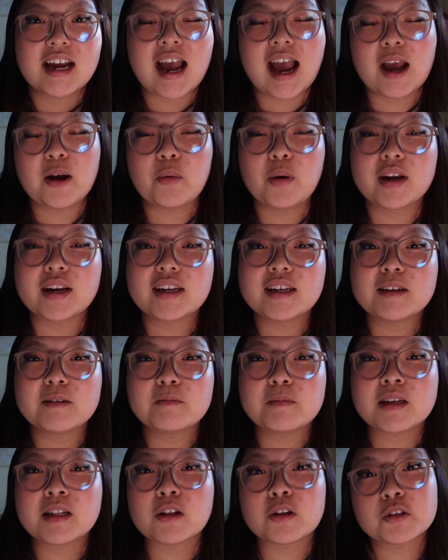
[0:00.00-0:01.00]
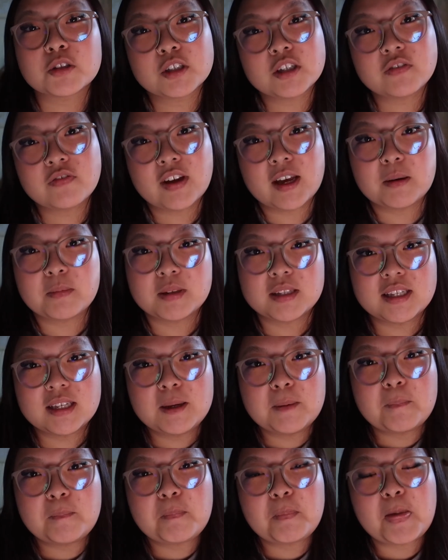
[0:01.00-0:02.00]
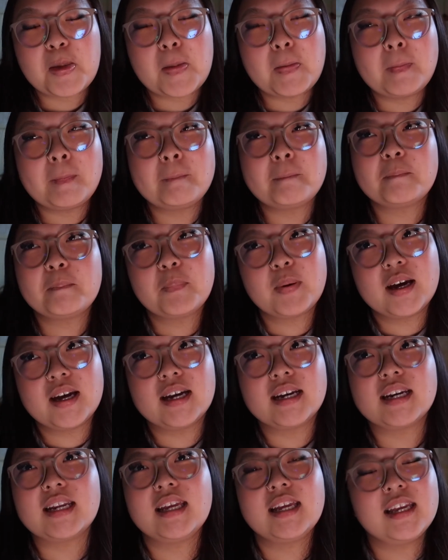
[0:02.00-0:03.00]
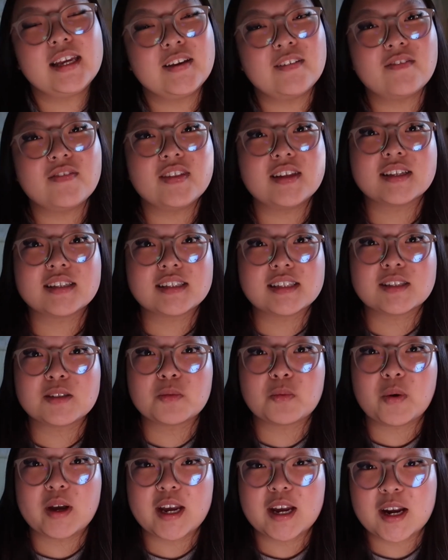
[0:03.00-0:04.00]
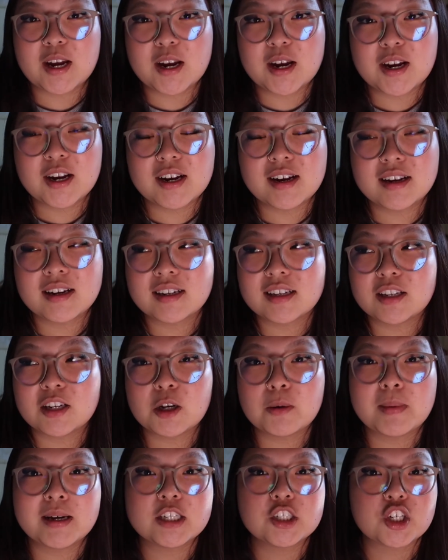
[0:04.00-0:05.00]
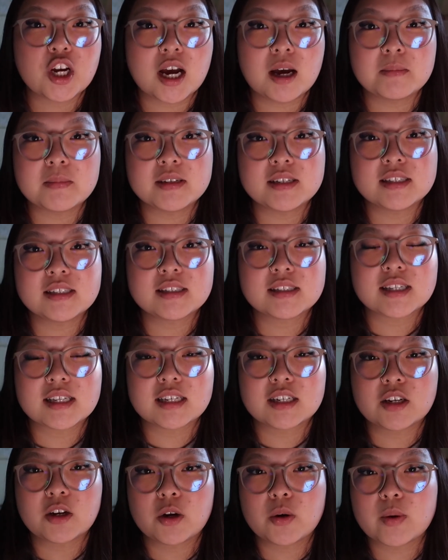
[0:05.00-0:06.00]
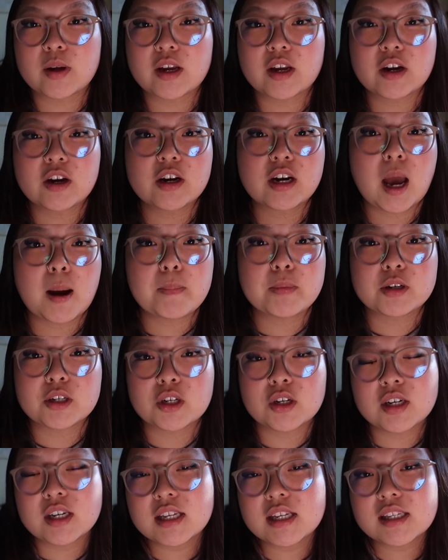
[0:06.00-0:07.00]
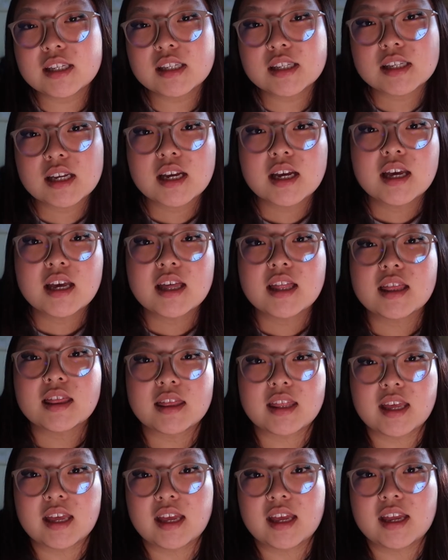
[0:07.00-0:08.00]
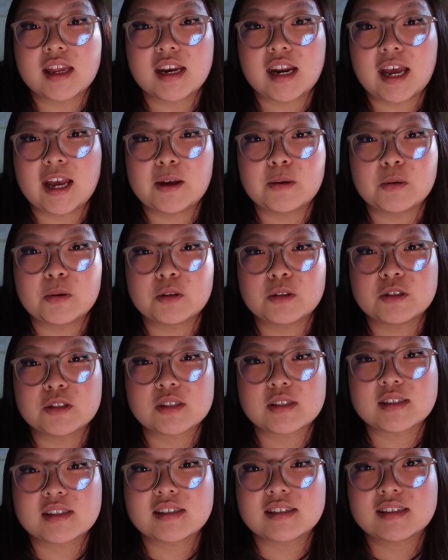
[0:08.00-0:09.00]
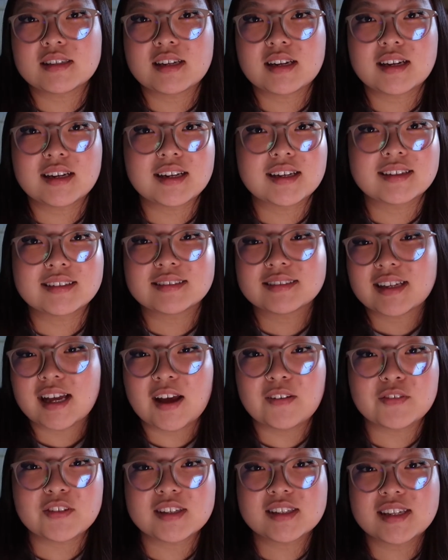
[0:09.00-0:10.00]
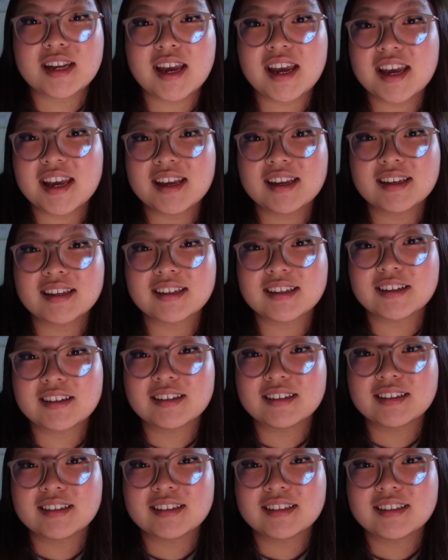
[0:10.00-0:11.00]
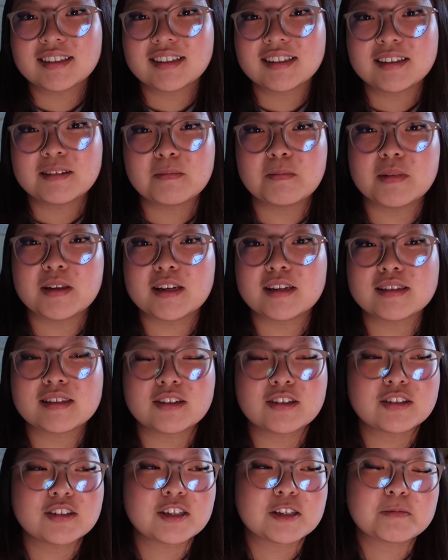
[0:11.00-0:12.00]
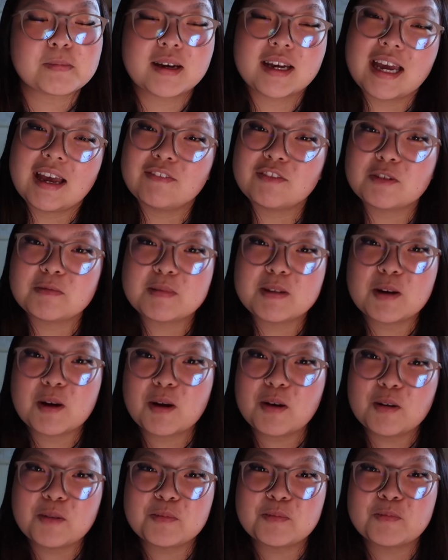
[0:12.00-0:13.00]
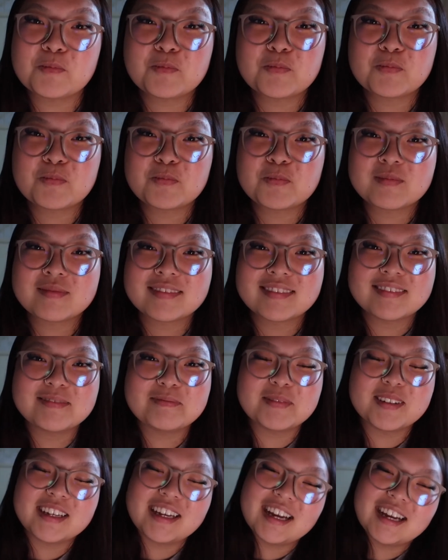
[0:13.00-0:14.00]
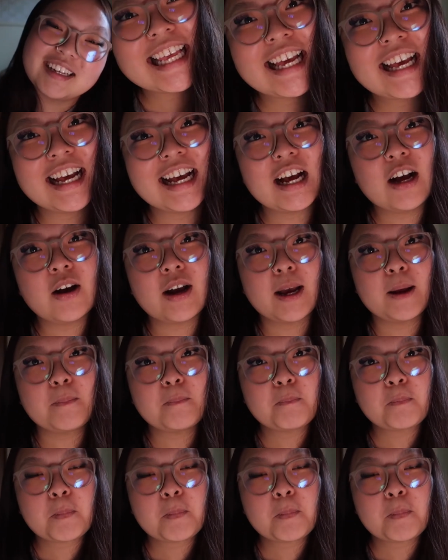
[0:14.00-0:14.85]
I want to be closer to family, but if this is where, you know, my job is and career and opportunities, then I will just have to stay. Minnesota just might have to be home. But yeah, okay.